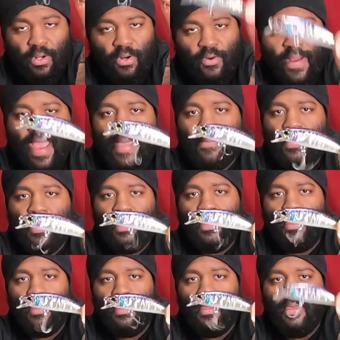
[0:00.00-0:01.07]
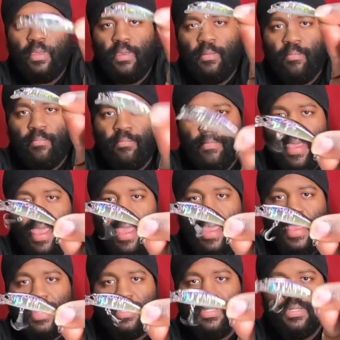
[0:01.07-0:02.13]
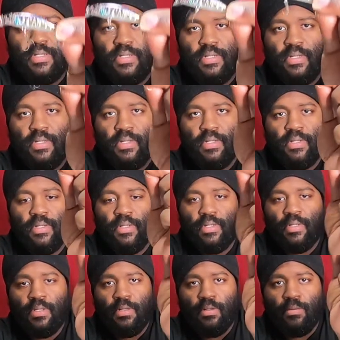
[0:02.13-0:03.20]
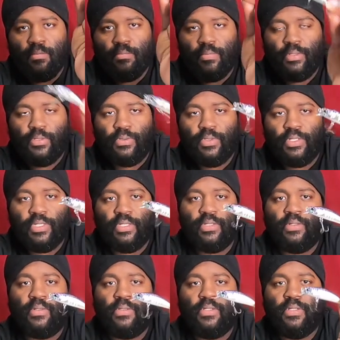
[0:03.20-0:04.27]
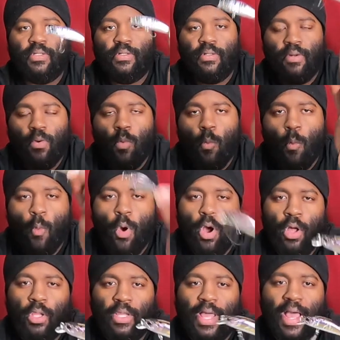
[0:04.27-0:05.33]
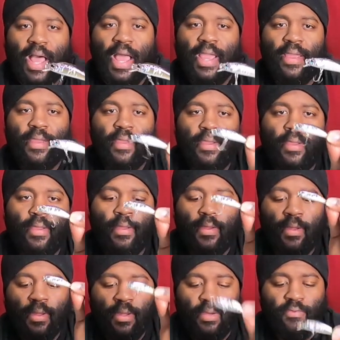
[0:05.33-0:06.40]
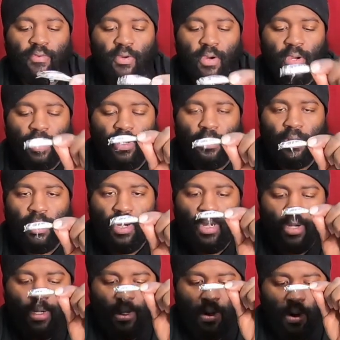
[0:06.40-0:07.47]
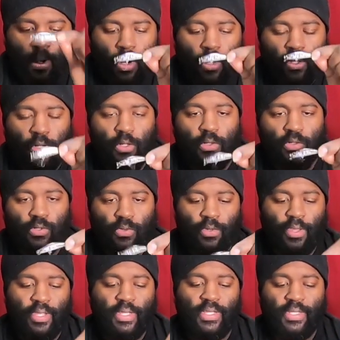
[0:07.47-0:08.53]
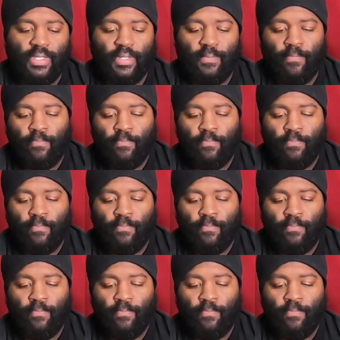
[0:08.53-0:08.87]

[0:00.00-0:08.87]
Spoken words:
Crappy bass, bluegills, walleye. I've caught all of those on this.